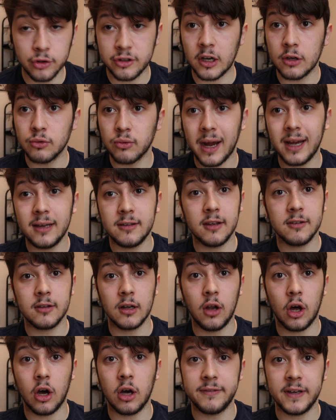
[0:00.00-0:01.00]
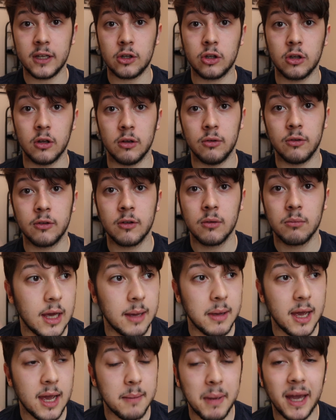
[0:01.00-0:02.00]
raises a lot of issues.
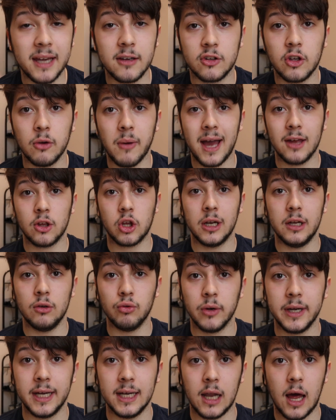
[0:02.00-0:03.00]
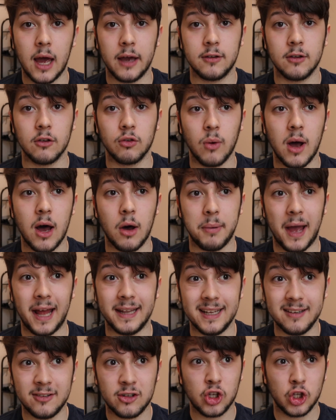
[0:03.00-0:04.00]
It makes you actually realise as well, and
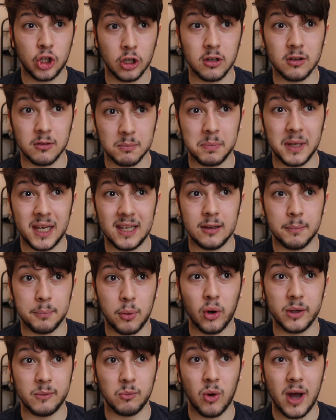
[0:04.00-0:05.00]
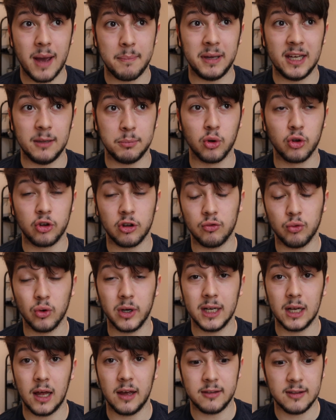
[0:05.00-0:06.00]
this shouldn't be the point where people should
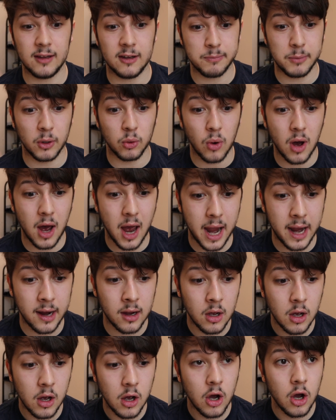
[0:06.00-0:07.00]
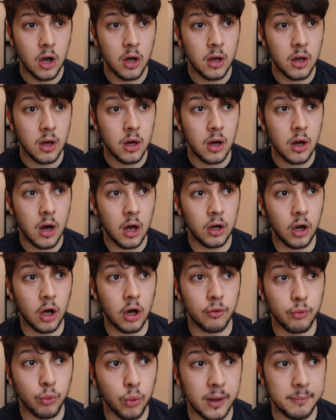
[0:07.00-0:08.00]
realise this, but why a lot
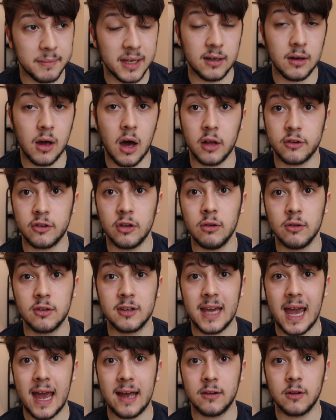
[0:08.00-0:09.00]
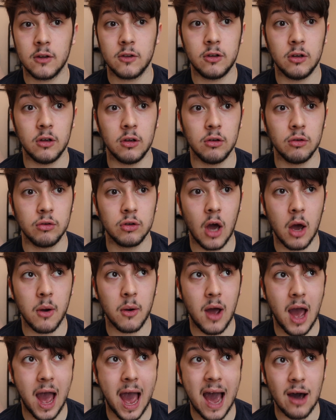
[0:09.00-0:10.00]
of women are too scared to
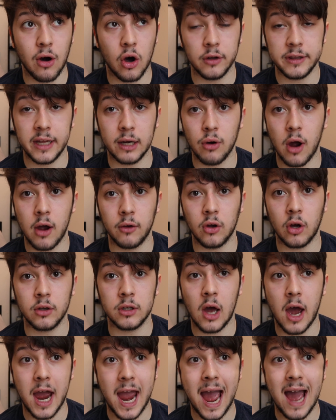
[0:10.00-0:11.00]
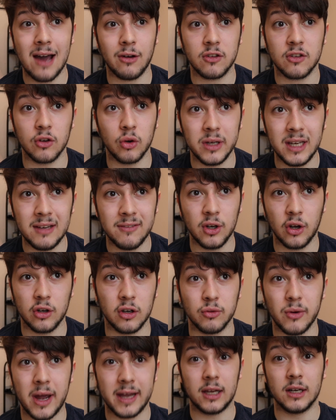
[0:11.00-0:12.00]
go out on their own on night outs or even on a
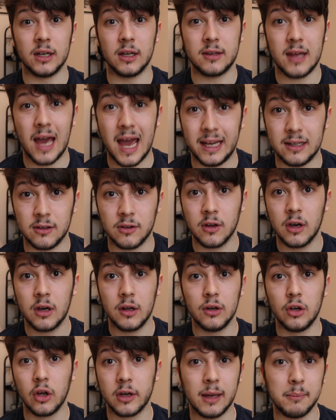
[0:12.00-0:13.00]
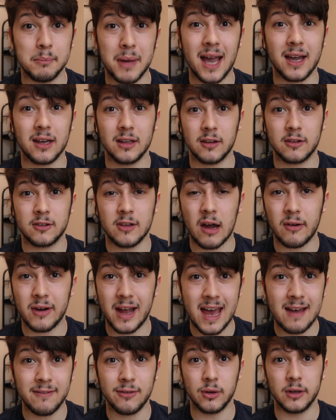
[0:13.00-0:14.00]
regular day. looking back at the Sarah
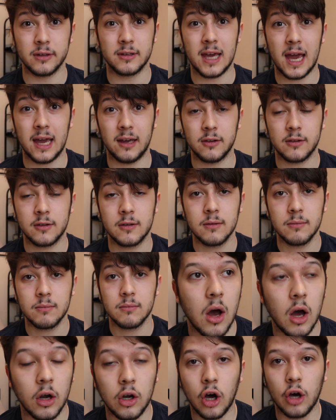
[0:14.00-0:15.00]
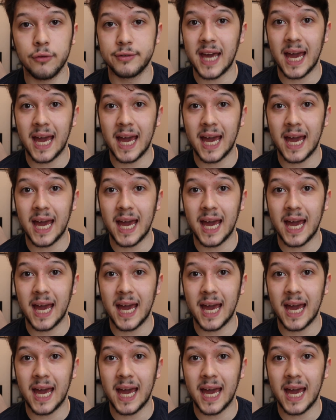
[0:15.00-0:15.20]
Everett case. A lot of